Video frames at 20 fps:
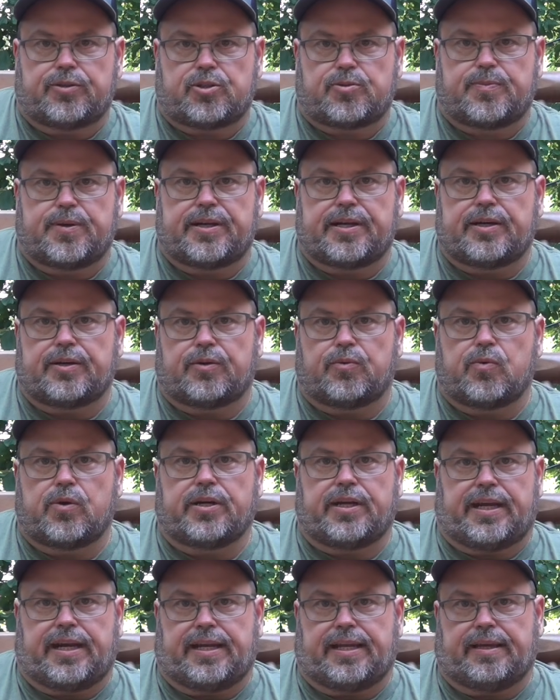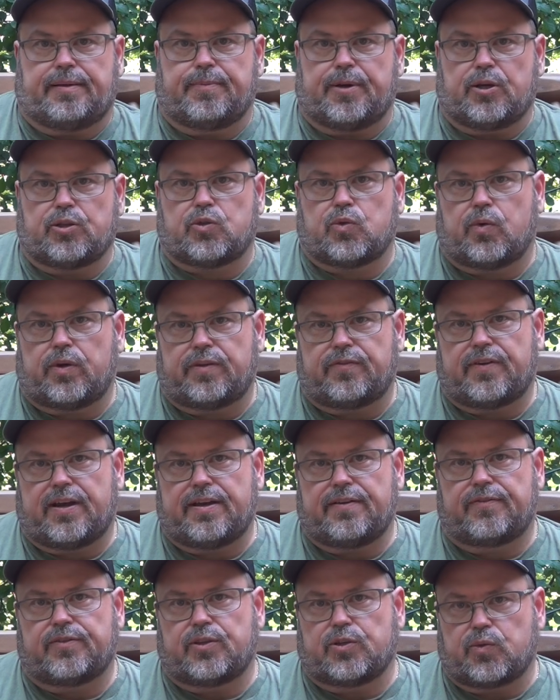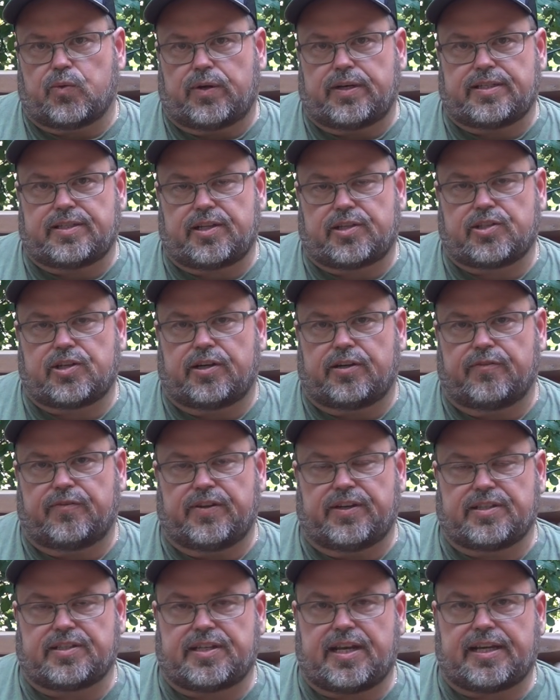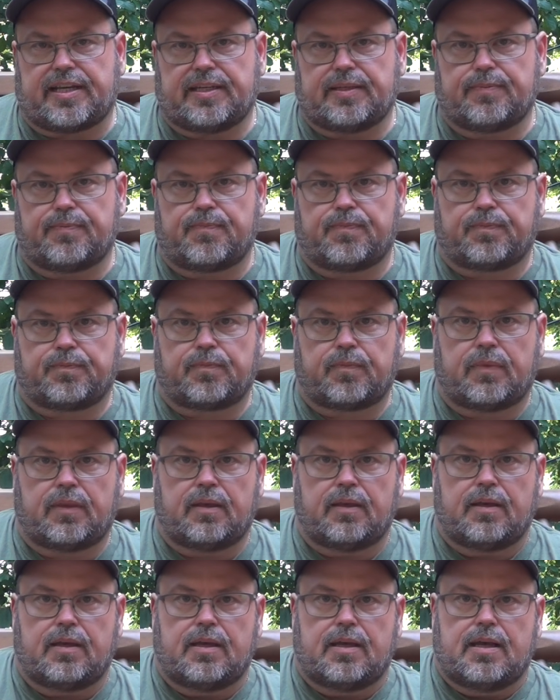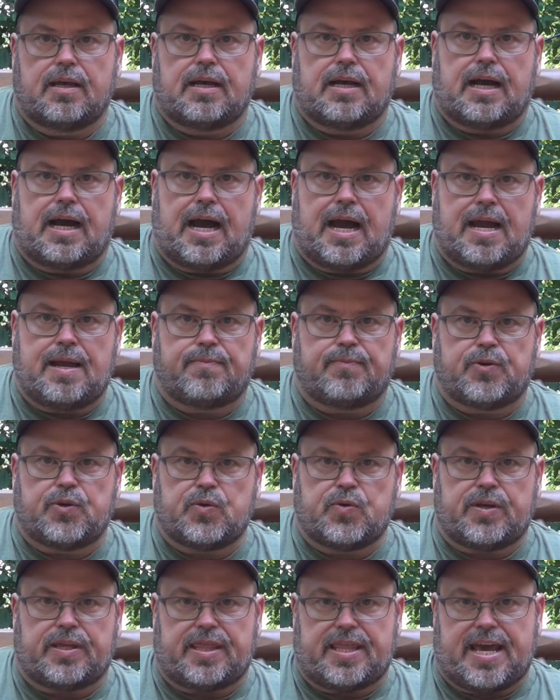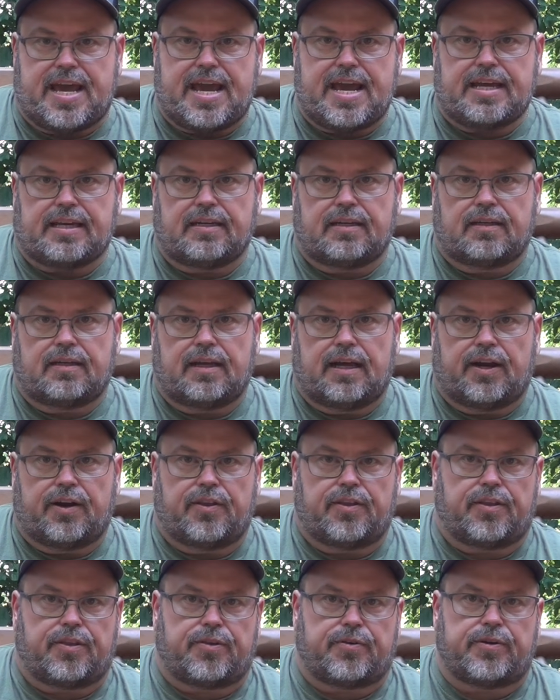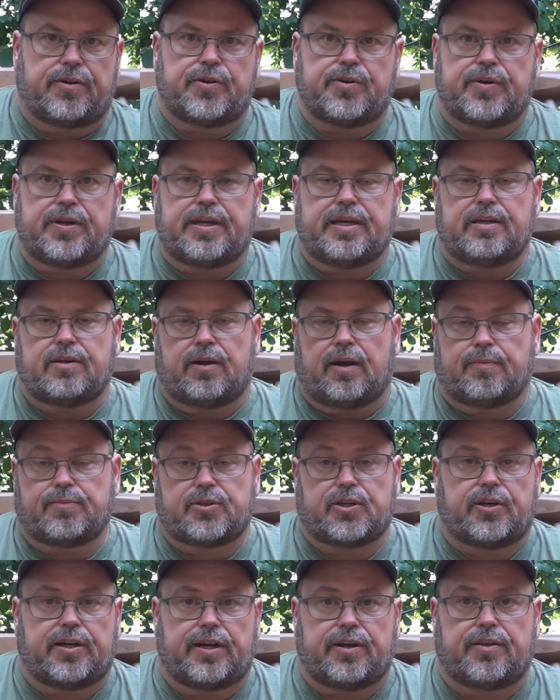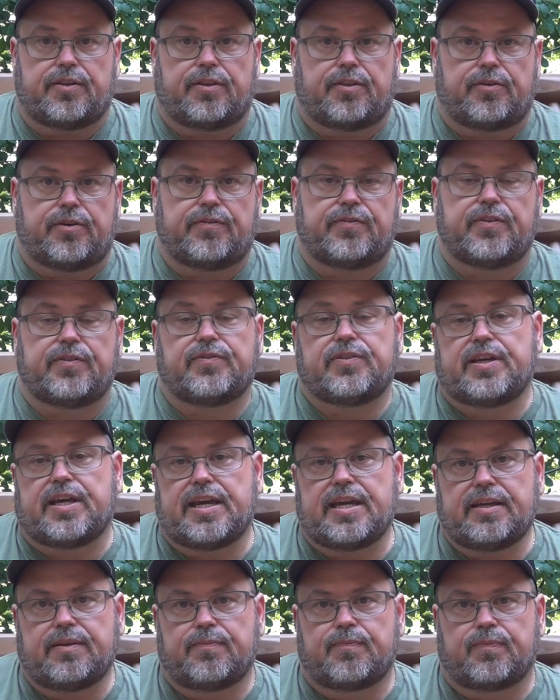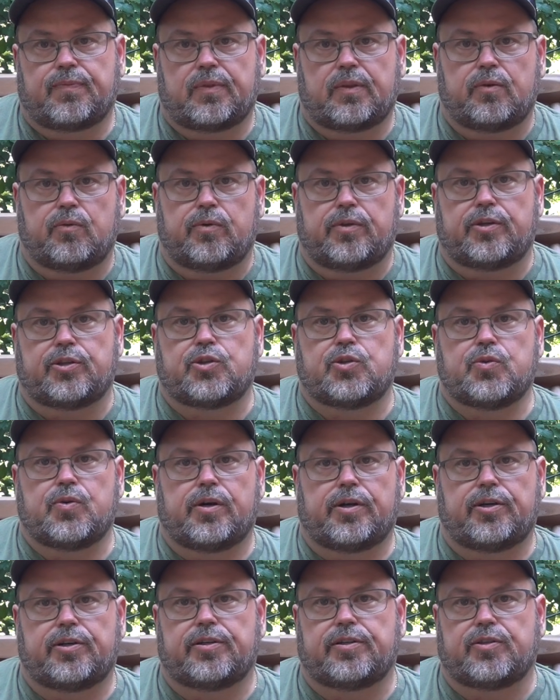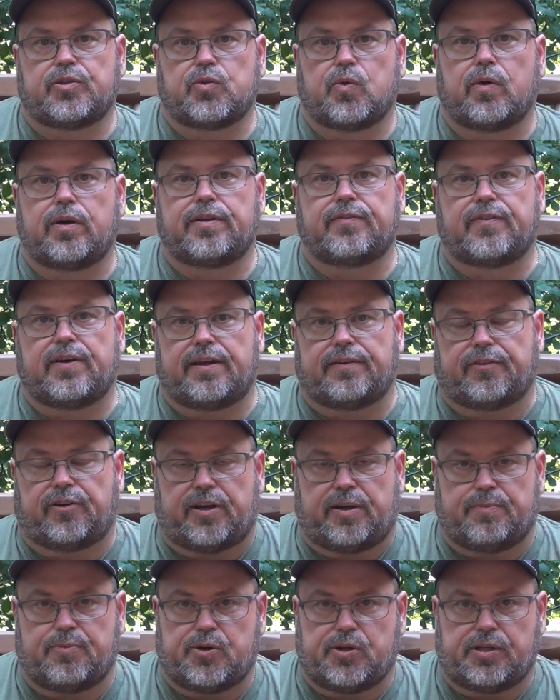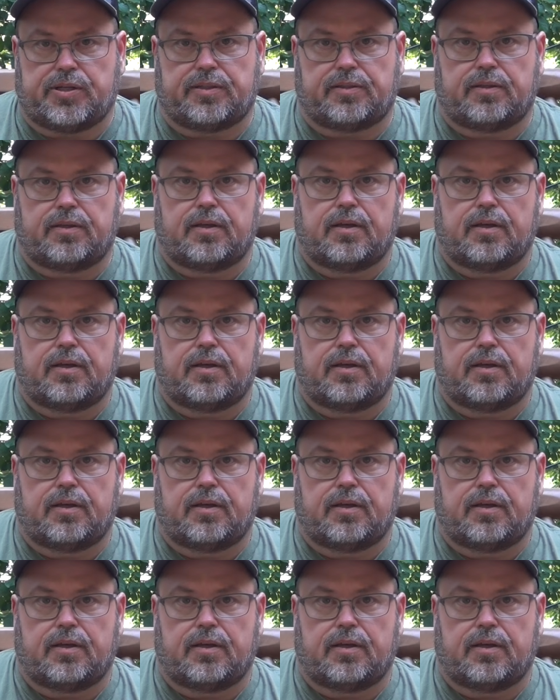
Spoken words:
will spit out a 180 at about 25 to 2600 feet a second. I'm doing that out of the 308, or I'm sorry, out of the 358 with a 225 grain bullet.